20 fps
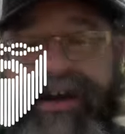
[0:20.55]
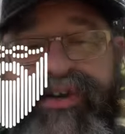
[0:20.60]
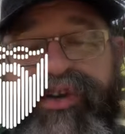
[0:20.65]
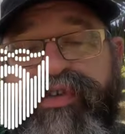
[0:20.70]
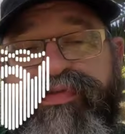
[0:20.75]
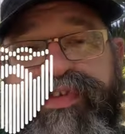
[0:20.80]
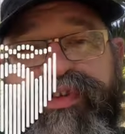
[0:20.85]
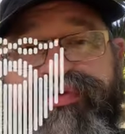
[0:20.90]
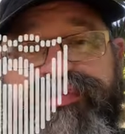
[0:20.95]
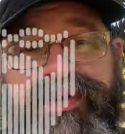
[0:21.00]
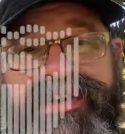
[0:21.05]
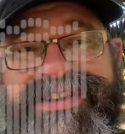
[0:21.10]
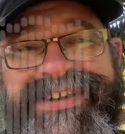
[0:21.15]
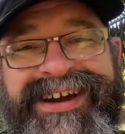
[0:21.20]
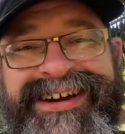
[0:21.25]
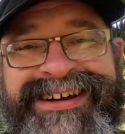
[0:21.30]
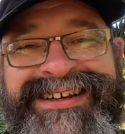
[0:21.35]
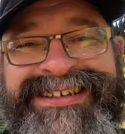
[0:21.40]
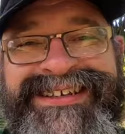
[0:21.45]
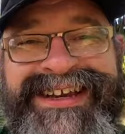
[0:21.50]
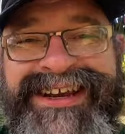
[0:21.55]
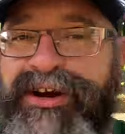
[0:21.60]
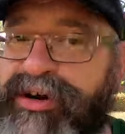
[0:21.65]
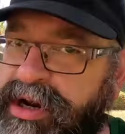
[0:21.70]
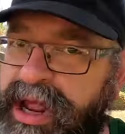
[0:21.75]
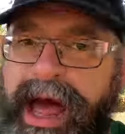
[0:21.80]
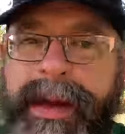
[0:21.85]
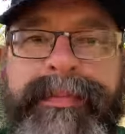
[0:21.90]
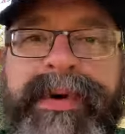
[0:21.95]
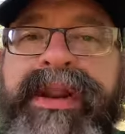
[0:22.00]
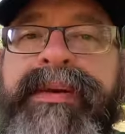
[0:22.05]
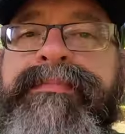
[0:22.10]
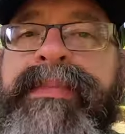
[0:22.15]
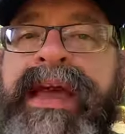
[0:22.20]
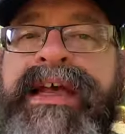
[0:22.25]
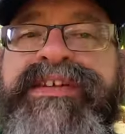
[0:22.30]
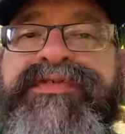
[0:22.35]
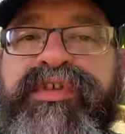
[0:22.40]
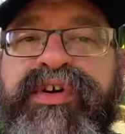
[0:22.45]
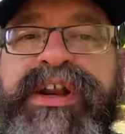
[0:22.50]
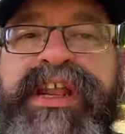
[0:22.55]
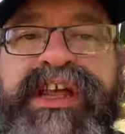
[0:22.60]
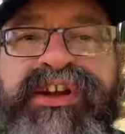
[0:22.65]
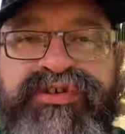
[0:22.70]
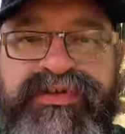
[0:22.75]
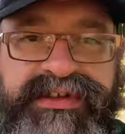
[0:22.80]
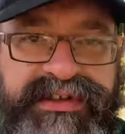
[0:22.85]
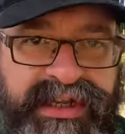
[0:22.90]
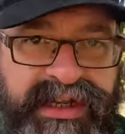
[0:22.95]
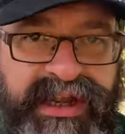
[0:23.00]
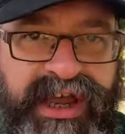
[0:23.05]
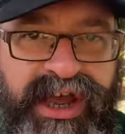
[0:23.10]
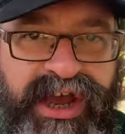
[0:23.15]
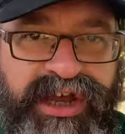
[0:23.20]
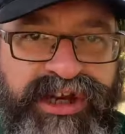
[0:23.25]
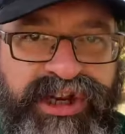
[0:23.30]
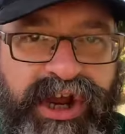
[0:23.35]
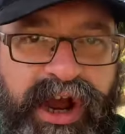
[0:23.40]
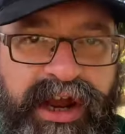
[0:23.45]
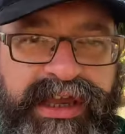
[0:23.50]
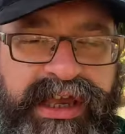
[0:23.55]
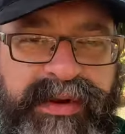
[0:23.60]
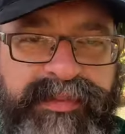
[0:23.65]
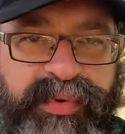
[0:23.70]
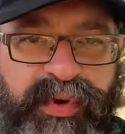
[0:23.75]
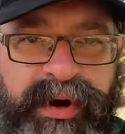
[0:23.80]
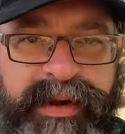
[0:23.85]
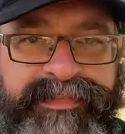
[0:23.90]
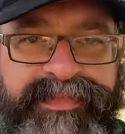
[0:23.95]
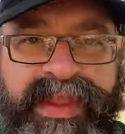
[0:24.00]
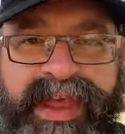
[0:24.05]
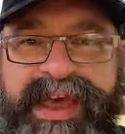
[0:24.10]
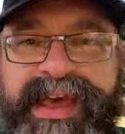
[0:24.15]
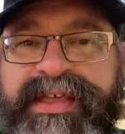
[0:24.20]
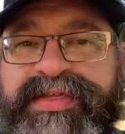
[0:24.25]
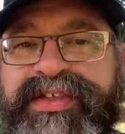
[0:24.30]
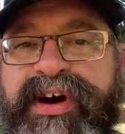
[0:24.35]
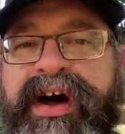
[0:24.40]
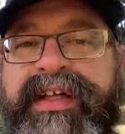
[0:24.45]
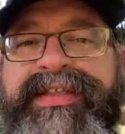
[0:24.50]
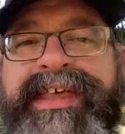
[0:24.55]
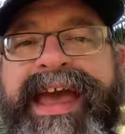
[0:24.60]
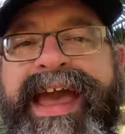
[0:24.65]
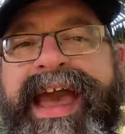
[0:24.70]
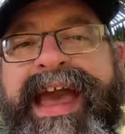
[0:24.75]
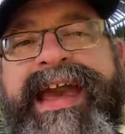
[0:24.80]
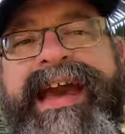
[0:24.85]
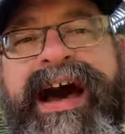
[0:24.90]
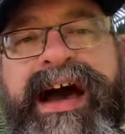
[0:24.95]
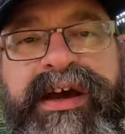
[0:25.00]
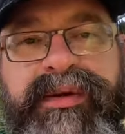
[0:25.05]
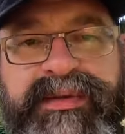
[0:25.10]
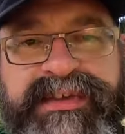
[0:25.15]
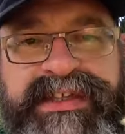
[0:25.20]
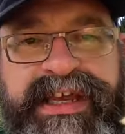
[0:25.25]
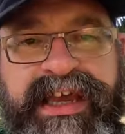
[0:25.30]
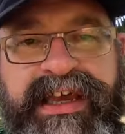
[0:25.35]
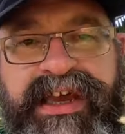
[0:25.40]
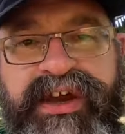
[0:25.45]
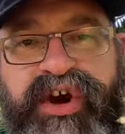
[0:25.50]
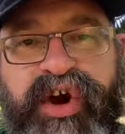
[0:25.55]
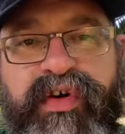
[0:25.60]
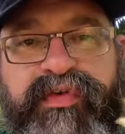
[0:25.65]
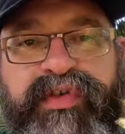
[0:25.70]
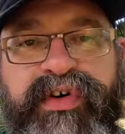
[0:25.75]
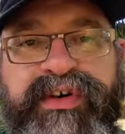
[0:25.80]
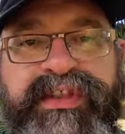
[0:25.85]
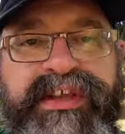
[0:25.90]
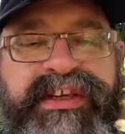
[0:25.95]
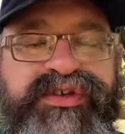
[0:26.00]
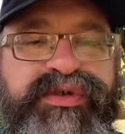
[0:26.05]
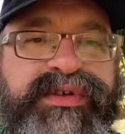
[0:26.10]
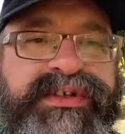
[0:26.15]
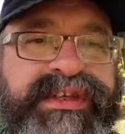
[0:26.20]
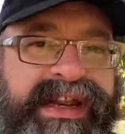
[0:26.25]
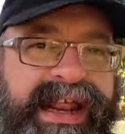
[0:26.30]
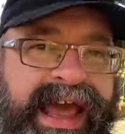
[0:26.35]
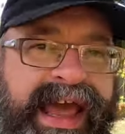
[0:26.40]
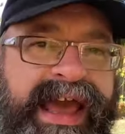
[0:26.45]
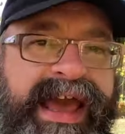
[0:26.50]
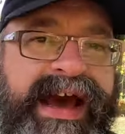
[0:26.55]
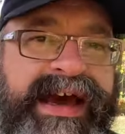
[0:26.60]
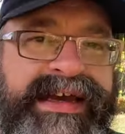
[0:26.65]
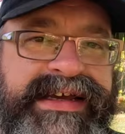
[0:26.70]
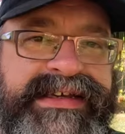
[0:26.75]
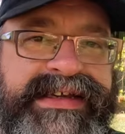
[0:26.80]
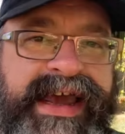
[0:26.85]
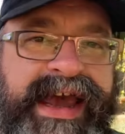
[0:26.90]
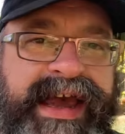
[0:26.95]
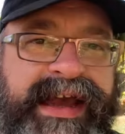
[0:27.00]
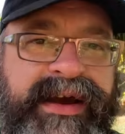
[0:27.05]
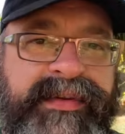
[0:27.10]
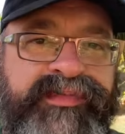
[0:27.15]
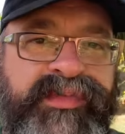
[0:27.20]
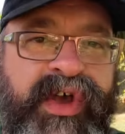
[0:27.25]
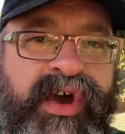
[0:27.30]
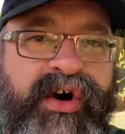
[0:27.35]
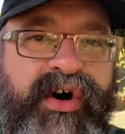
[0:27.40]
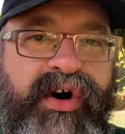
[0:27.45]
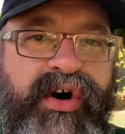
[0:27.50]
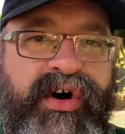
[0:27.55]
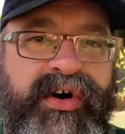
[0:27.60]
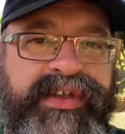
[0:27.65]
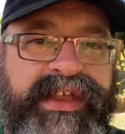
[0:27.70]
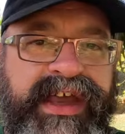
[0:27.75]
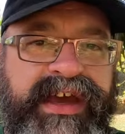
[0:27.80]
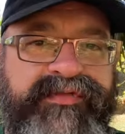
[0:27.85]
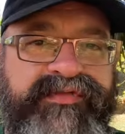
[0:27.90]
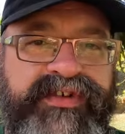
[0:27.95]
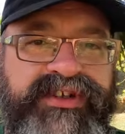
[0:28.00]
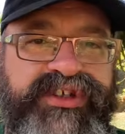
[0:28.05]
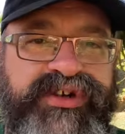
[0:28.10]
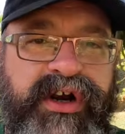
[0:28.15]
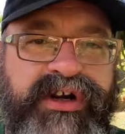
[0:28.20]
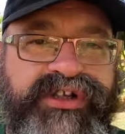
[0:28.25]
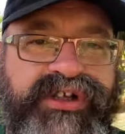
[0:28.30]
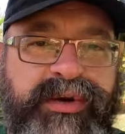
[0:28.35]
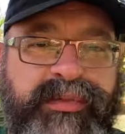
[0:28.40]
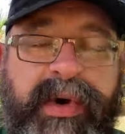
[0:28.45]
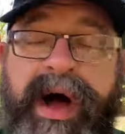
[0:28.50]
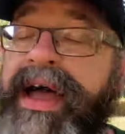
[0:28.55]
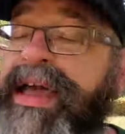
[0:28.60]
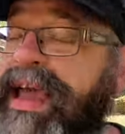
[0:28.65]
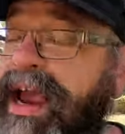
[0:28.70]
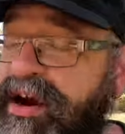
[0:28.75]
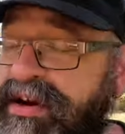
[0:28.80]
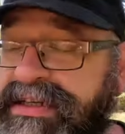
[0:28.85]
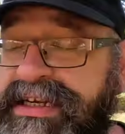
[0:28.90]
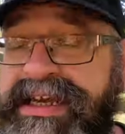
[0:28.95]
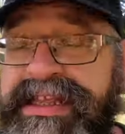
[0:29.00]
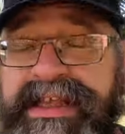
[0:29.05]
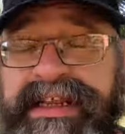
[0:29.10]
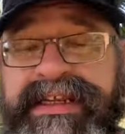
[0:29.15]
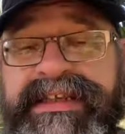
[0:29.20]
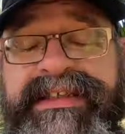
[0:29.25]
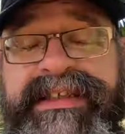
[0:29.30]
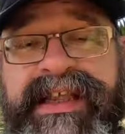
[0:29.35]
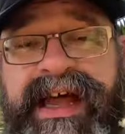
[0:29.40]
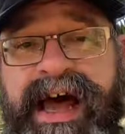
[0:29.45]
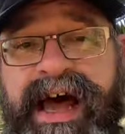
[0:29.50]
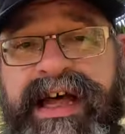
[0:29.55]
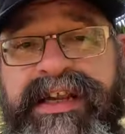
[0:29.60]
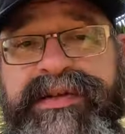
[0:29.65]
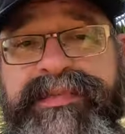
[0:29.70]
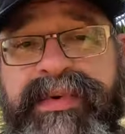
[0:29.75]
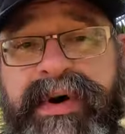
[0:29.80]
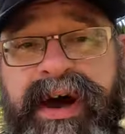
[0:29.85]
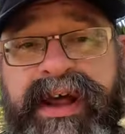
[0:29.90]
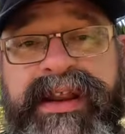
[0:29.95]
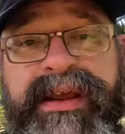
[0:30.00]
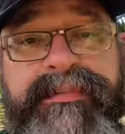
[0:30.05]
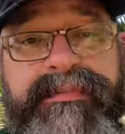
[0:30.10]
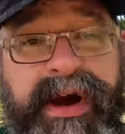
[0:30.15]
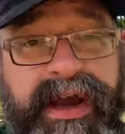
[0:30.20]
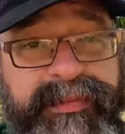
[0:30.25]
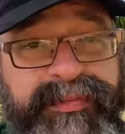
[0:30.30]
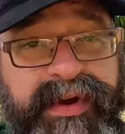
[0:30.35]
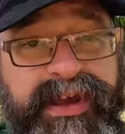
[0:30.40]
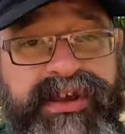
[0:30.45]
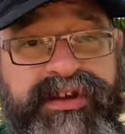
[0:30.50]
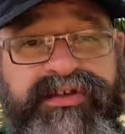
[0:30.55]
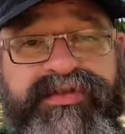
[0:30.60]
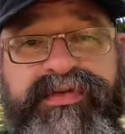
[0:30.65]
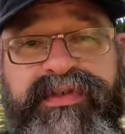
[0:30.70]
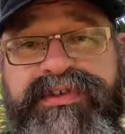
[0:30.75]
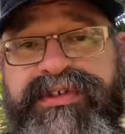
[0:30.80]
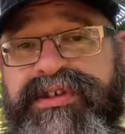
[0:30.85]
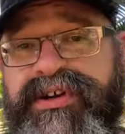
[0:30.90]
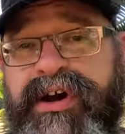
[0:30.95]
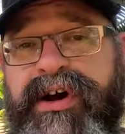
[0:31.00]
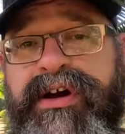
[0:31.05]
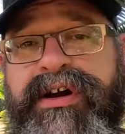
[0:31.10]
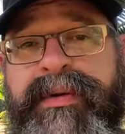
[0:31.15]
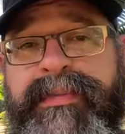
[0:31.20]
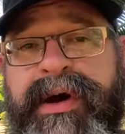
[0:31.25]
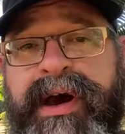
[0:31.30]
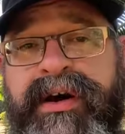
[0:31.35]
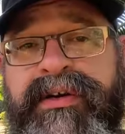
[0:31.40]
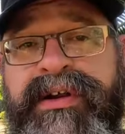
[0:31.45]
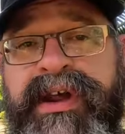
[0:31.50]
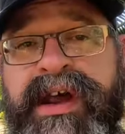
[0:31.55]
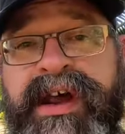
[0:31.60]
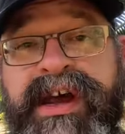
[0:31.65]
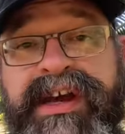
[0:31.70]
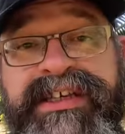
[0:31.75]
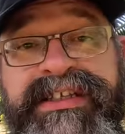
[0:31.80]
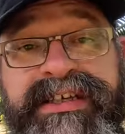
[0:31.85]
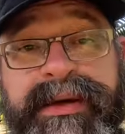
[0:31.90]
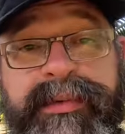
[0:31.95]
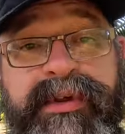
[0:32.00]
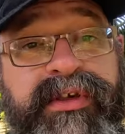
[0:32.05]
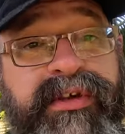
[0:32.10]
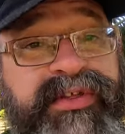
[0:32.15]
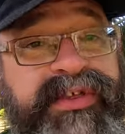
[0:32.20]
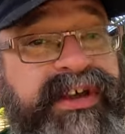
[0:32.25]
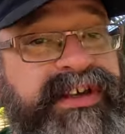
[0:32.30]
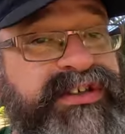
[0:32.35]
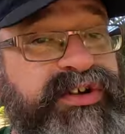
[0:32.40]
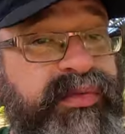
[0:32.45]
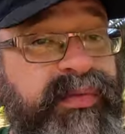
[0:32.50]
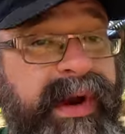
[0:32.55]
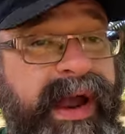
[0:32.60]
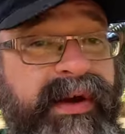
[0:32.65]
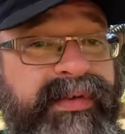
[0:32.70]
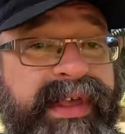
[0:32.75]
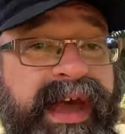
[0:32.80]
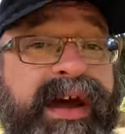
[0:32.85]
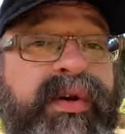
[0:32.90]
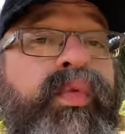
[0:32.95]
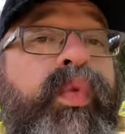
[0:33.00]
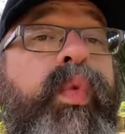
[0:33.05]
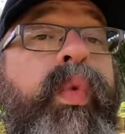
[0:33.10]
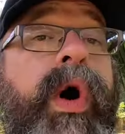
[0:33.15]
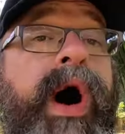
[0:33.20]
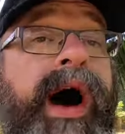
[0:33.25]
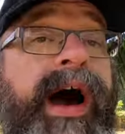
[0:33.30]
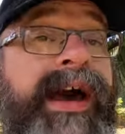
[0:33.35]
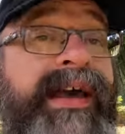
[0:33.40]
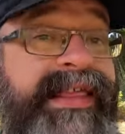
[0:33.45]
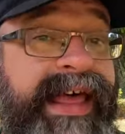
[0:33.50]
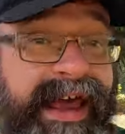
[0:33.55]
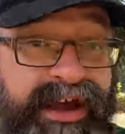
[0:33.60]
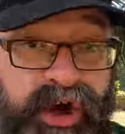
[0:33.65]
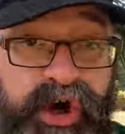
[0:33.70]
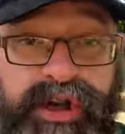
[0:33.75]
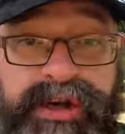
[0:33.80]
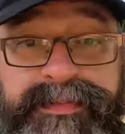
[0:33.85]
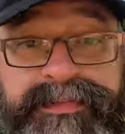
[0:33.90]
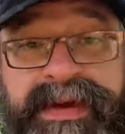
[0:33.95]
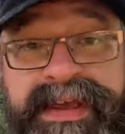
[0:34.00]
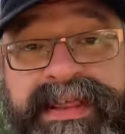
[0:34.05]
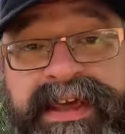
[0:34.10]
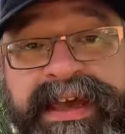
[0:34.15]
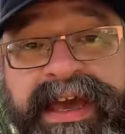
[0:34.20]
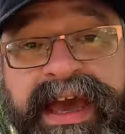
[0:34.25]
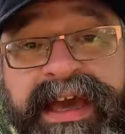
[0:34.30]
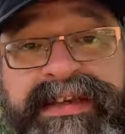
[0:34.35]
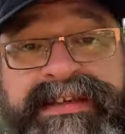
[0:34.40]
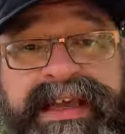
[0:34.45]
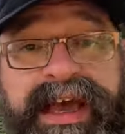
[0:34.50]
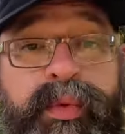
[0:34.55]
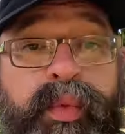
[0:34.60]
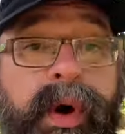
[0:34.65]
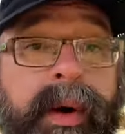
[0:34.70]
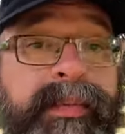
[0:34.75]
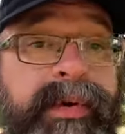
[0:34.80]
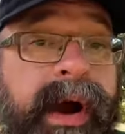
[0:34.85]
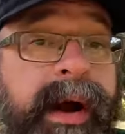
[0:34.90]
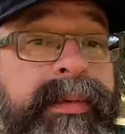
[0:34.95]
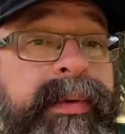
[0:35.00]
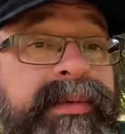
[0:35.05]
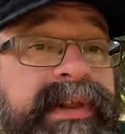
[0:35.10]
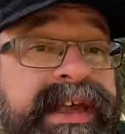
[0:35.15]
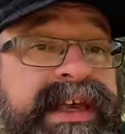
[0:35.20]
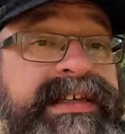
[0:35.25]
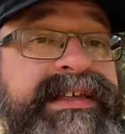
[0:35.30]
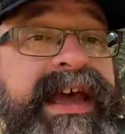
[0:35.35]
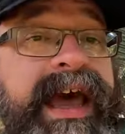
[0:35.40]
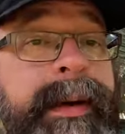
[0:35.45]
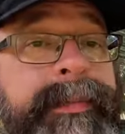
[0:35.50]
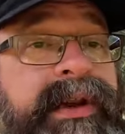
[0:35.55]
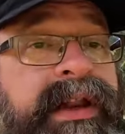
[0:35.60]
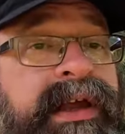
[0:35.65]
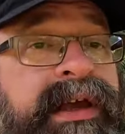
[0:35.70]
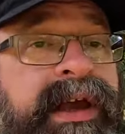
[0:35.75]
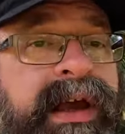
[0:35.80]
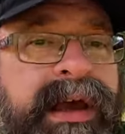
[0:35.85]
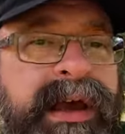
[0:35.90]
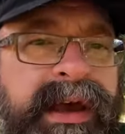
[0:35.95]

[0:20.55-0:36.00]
don't know if he was being tongue-in-cheek or not, but it makes for an interesting talking point. He thought that AI was taking over and this was an AI attack on the infrastructure. Well, I guarantee that it's not, but it might be useful to talk about some of the things around that and why that couldn't be the case and what probably is happening